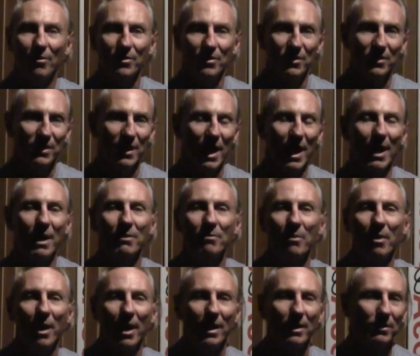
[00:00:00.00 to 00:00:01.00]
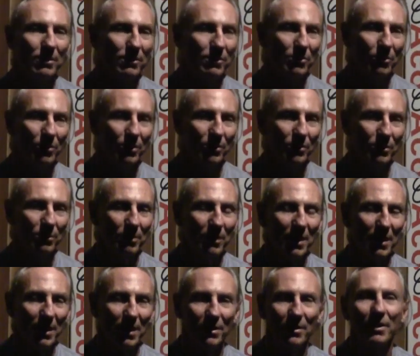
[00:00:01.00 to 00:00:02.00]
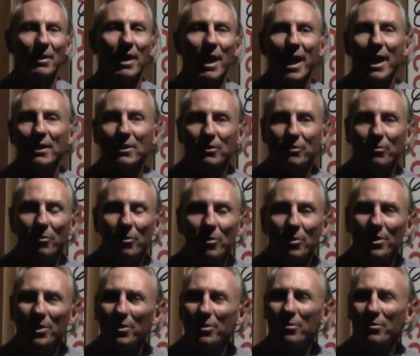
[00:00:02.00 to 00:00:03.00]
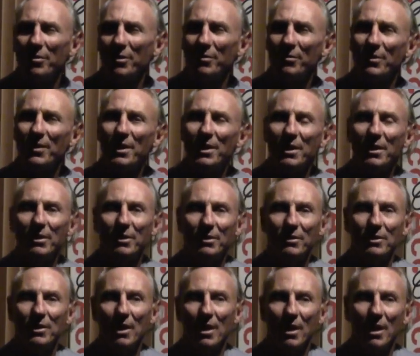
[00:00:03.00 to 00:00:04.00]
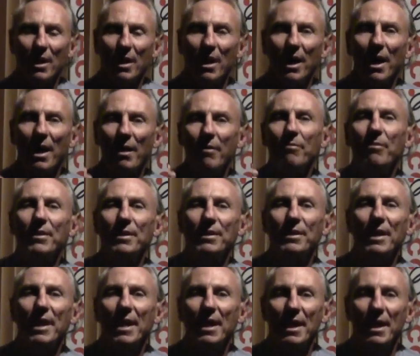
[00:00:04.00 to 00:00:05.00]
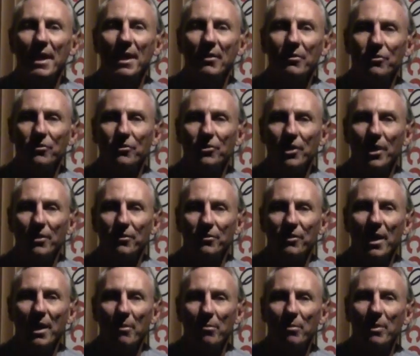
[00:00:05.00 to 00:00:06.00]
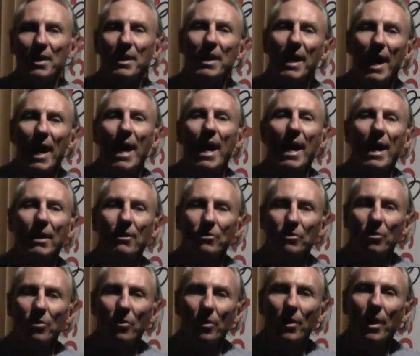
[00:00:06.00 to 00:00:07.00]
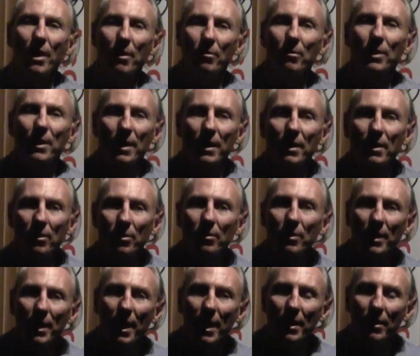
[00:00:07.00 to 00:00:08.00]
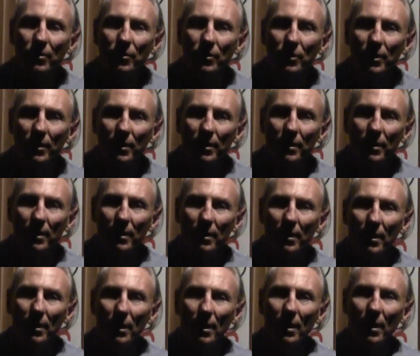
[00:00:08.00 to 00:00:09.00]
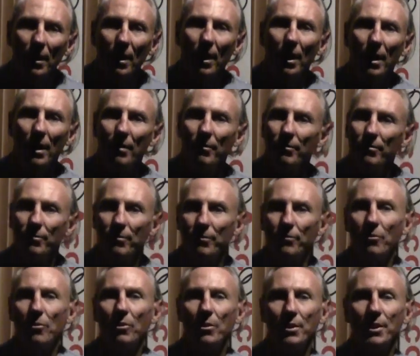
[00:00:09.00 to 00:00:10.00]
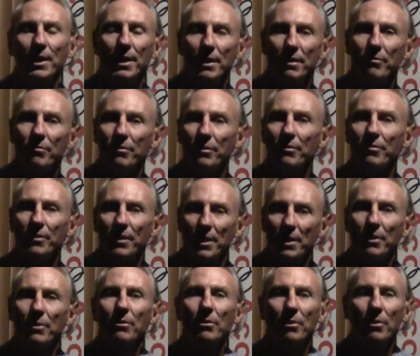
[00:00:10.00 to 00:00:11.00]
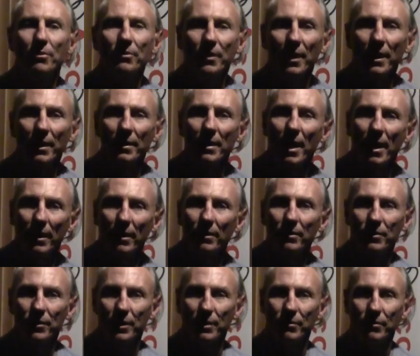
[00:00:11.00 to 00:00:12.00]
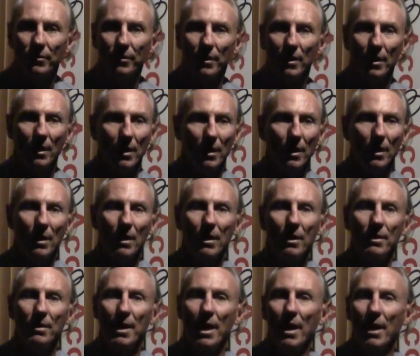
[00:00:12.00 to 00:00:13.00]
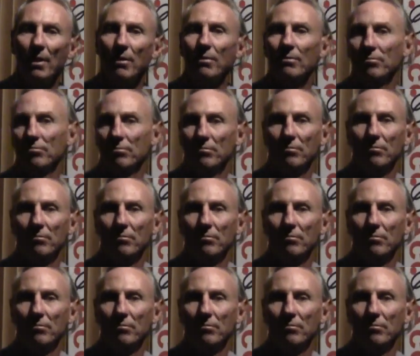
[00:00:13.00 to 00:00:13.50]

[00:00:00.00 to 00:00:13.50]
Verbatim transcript: design-wise, so to speak, in the last forty or fifty years. Everything is just a rehash or a recreation of forty and fifty year old technologies. Now,